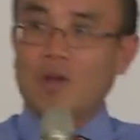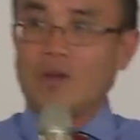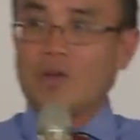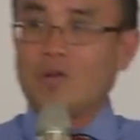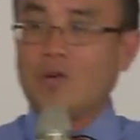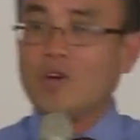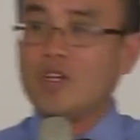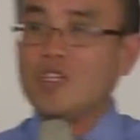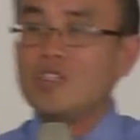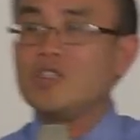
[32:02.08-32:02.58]
are
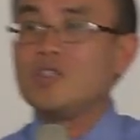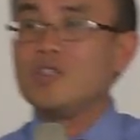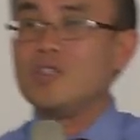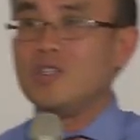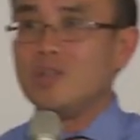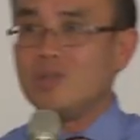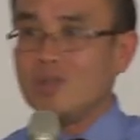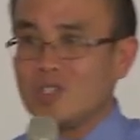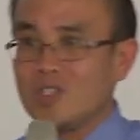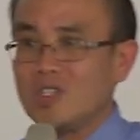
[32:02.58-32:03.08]
going to
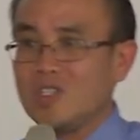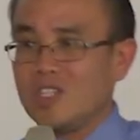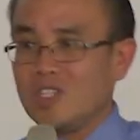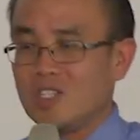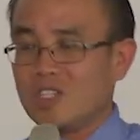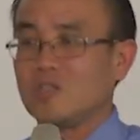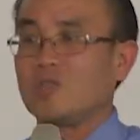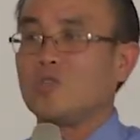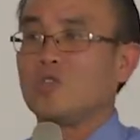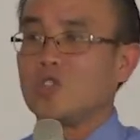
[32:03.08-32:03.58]
use
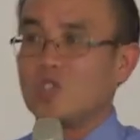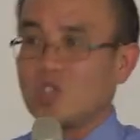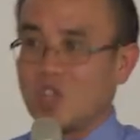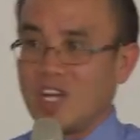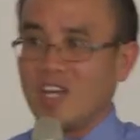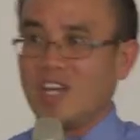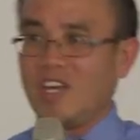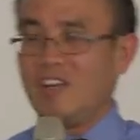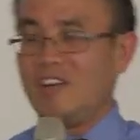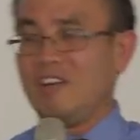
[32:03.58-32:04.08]
this to
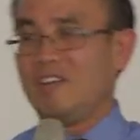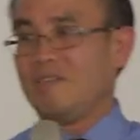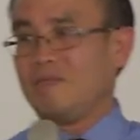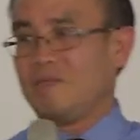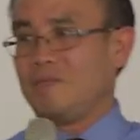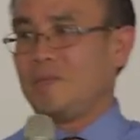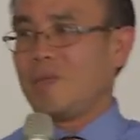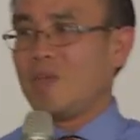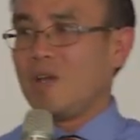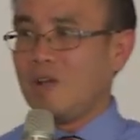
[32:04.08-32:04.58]
train
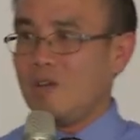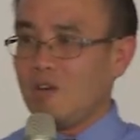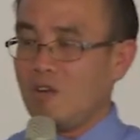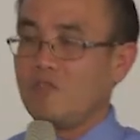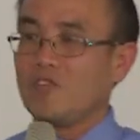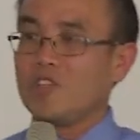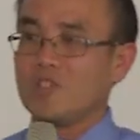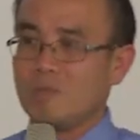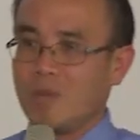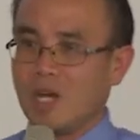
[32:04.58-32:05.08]

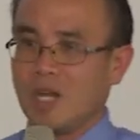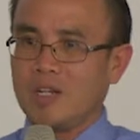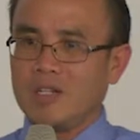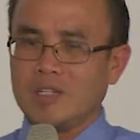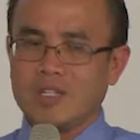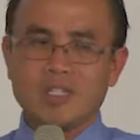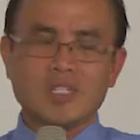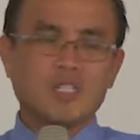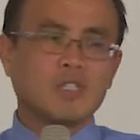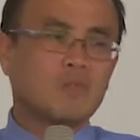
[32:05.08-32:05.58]
novice
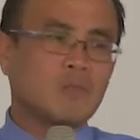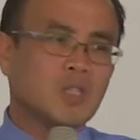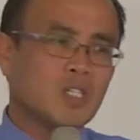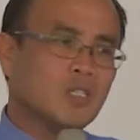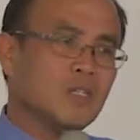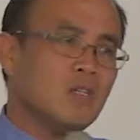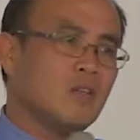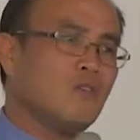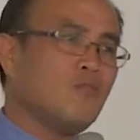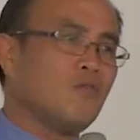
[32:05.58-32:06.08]
managers,
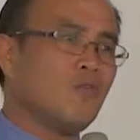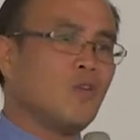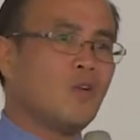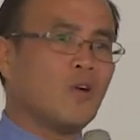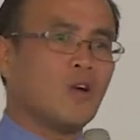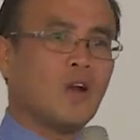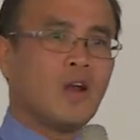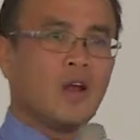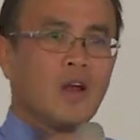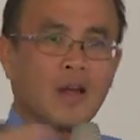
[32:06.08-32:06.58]
especially
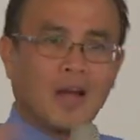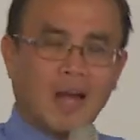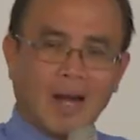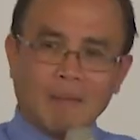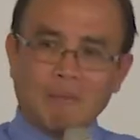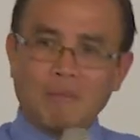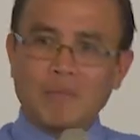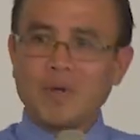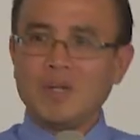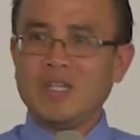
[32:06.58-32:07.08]
for
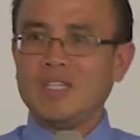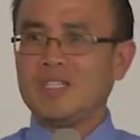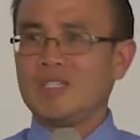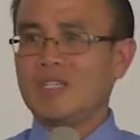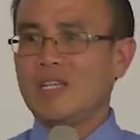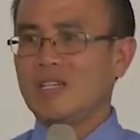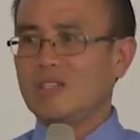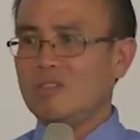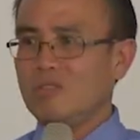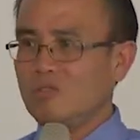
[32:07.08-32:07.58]
companies
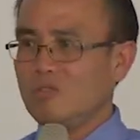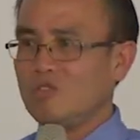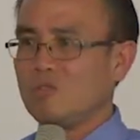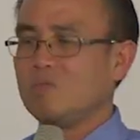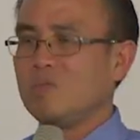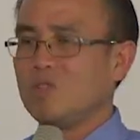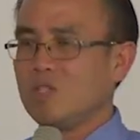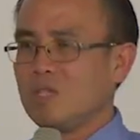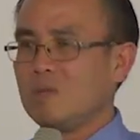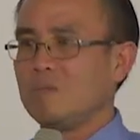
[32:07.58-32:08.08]
that use
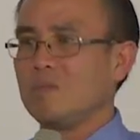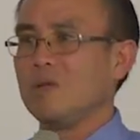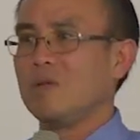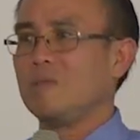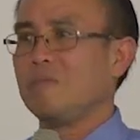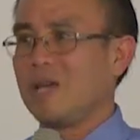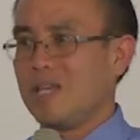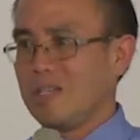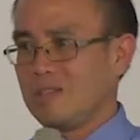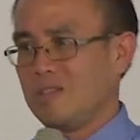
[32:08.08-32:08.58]
multiple
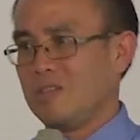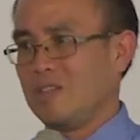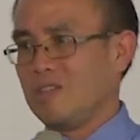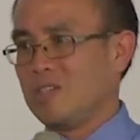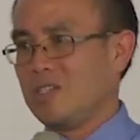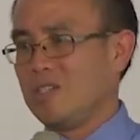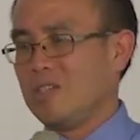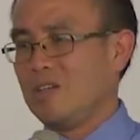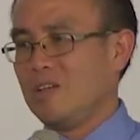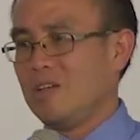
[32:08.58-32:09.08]

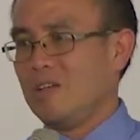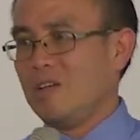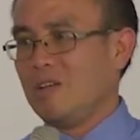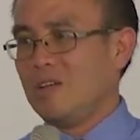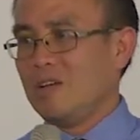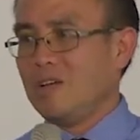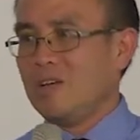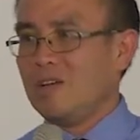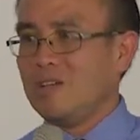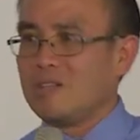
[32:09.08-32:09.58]
measures.
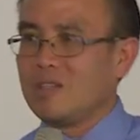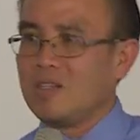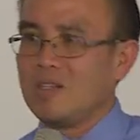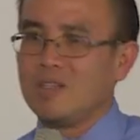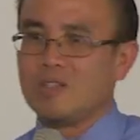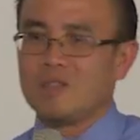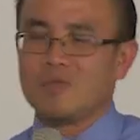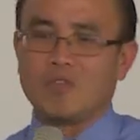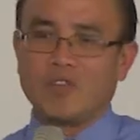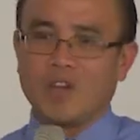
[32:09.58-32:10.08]

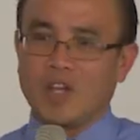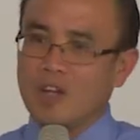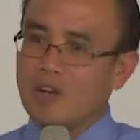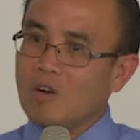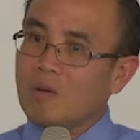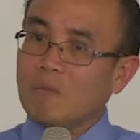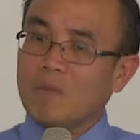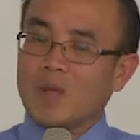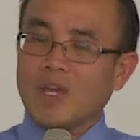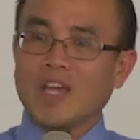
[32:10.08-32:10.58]
It's very
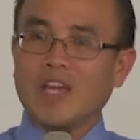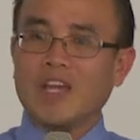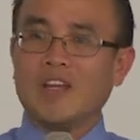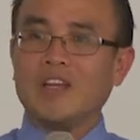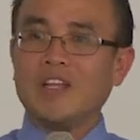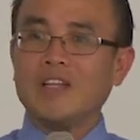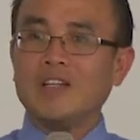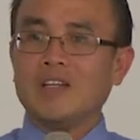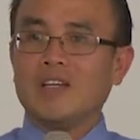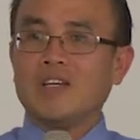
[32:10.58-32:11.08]

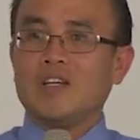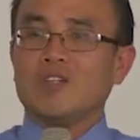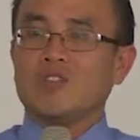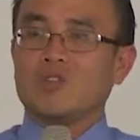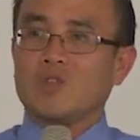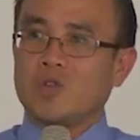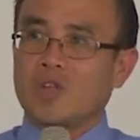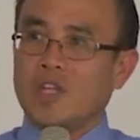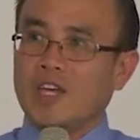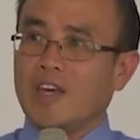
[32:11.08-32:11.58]
complicated,
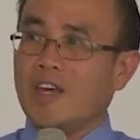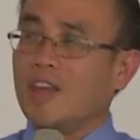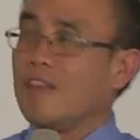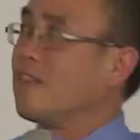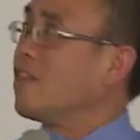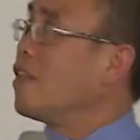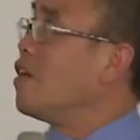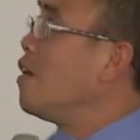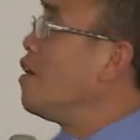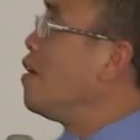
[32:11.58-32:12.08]
so that